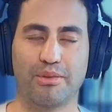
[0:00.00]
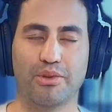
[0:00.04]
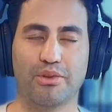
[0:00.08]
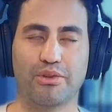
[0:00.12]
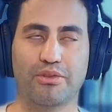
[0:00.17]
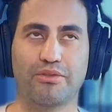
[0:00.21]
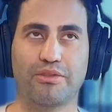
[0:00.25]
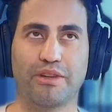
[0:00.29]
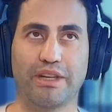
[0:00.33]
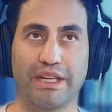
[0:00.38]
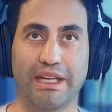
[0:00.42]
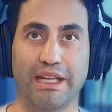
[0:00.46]

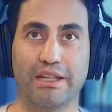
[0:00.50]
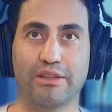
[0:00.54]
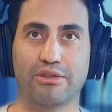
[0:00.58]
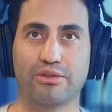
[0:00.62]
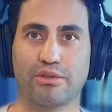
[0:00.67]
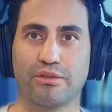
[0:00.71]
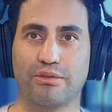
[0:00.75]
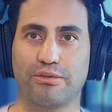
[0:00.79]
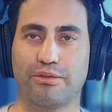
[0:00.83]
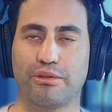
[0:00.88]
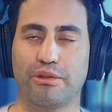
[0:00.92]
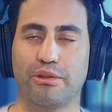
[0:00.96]

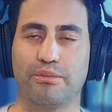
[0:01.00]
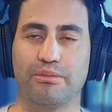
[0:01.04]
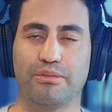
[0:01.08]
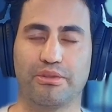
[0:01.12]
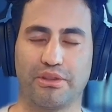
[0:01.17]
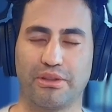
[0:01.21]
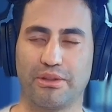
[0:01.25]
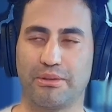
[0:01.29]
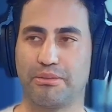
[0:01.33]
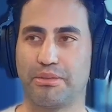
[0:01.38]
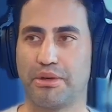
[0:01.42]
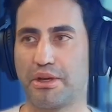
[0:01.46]
financial firms
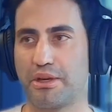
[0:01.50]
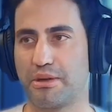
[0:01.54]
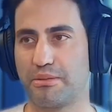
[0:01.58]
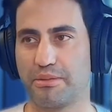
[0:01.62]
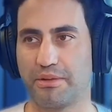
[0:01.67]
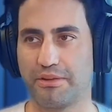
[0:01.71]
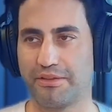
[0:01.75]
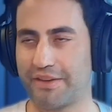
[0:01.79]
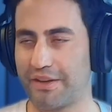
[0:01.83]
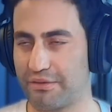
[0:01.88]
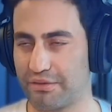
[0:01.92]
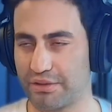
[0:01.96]
on the bottom
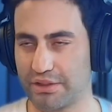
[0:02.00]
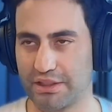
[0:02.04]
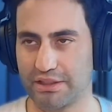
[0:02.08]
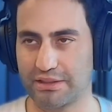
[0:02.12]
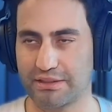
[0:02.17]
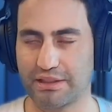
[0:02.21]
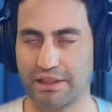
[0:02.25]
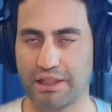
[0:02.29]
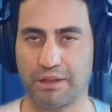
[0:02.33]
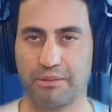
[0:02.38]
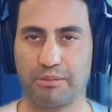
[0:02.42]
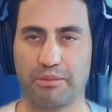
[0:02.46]
of every
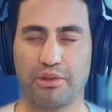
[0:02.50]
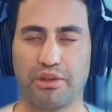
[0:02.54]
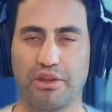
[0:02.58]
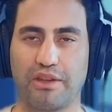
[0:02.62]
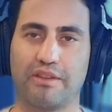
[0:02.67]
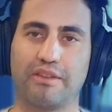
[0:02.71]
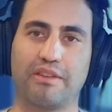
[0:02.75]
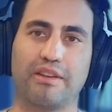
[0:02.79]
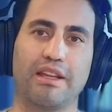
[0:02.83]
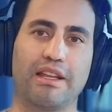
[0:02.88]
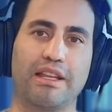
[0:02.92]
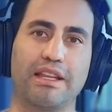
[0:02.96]
disclaimer, they
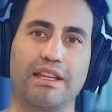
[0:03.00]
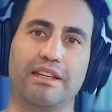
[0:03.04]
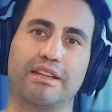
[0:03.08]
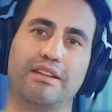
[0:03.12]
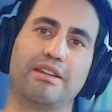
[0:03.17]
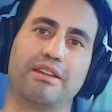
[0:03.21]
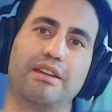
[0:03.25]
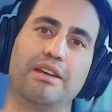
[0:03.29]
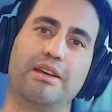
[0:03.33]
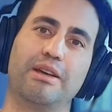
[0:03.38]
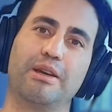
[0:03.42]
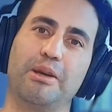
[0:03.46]
say
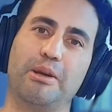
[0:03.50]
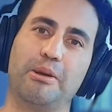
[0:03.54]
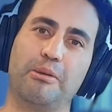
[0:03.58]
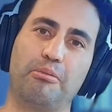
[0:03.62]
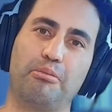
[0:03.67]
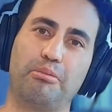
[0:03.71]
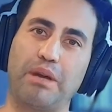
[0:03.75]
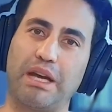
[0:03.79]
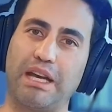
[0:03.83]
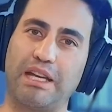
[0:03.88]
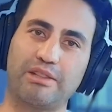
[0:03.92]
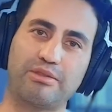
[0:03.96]
like
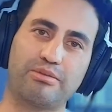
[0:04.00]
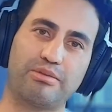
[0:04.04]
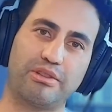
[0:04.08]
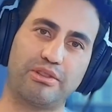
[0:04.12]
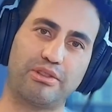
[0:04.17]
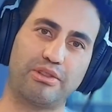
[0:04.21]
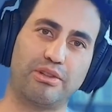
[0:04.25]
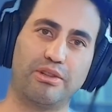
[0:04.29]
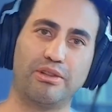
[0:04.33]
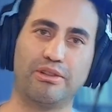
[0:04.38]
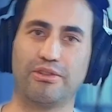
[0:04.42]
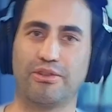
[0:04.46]
past
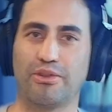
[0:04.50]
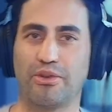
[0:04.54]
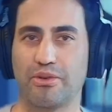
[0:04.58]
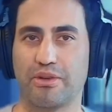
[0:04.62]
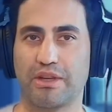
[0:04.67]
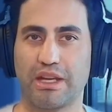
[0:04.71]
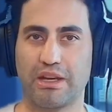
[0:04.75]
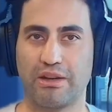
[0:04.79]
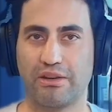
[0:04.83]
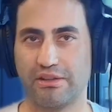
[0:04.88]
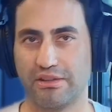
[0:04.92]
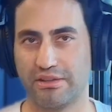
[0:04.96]
returns don't
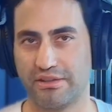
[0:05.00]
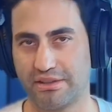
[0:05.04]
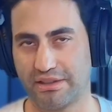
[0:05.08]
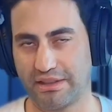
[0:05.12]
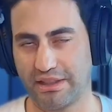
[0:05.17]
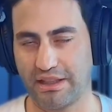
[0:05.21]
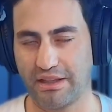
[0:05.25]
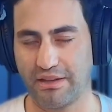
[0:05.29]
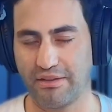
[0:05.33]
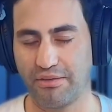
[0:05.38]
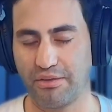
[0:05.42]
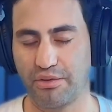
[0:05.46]

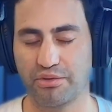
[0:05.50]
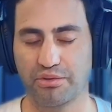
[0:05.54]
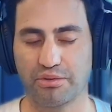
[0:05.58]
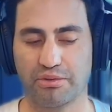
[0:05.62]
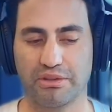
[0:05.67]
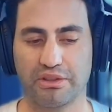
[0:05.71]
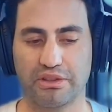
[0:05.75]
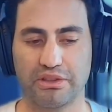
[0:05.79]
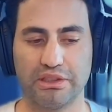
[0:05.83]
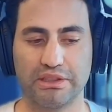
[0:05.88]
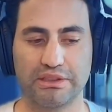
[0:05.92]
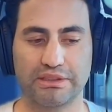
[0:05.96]
guarantee future
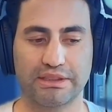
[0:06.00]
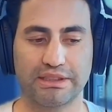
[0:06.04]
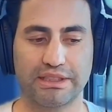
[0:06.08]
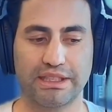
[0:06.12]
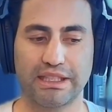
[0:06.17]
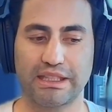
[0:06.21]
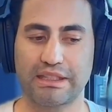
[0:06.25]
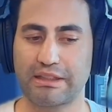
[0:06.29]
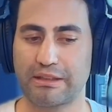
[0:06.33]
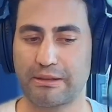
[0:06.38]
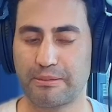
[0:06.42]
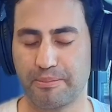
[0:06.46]
results. And
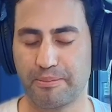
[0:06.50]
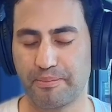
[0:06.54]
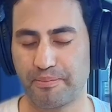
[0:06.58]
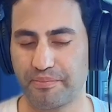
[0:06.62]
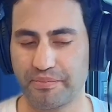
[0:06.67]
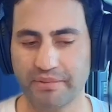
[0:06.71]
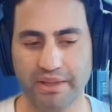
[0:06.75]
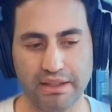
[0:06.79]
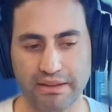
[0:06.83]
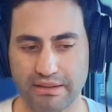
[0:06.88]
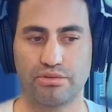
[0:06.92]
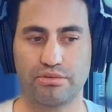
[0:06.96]
that's
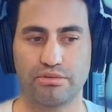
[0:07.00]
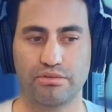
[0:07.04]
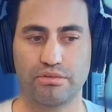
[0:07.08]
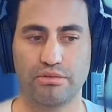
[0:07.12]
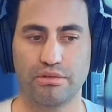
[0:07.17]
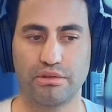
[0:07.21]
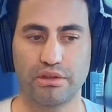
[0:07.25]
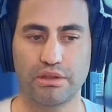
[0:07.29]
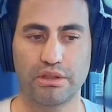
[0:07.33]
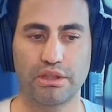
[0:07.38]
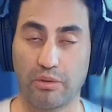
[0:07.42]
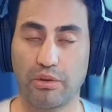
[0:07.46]

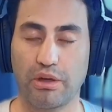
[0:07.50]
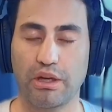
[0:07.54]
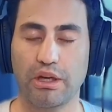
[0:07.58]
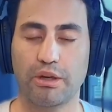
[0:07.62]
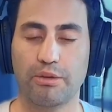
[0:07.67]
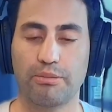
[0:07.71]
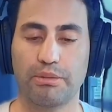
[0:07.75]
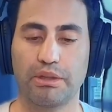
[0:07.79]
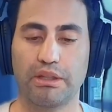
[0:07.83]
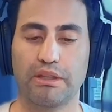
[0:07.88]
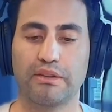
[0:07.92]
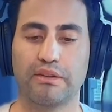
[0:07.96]

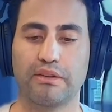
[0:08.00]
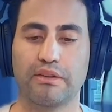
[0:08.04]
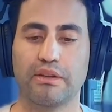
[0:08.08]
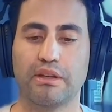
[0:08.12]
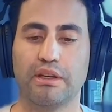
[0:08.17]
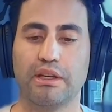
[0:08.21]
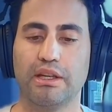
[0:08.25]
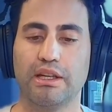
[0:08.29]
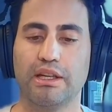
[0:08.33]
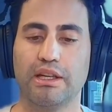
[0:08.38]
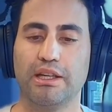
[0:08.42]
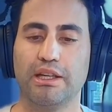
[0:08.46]
requirement.
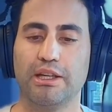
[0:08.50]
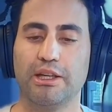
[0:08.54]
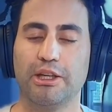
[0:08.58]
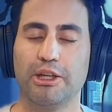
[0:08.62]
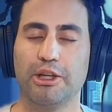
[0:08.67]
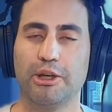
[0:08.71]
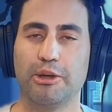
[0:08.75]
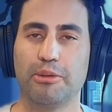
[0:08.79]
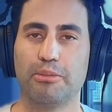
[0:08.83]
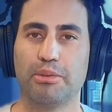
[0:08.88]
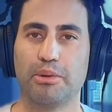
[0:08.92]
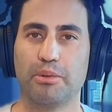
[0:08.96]

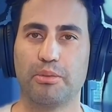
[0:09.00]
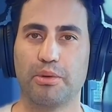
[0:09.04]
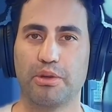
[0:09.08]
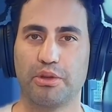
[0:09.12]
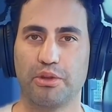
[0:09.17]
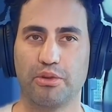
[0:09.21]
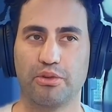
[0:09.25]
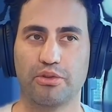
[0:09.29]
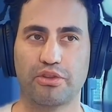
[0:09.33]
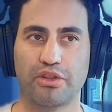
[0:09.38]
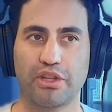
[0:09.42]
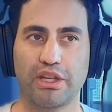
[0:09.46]
But what
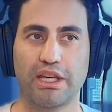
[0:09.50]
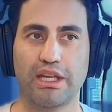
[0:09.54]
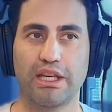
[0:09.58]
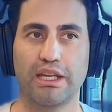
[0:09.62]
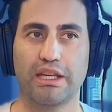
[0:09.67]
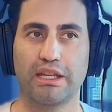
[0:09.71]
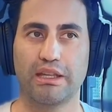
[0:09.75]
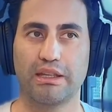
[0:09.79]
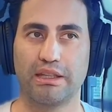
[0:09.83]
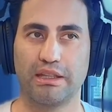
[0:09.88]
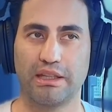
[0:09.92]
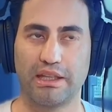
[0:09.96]
you're
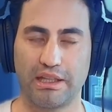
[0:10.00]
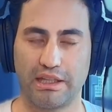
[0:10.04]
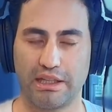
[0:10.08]
saying, and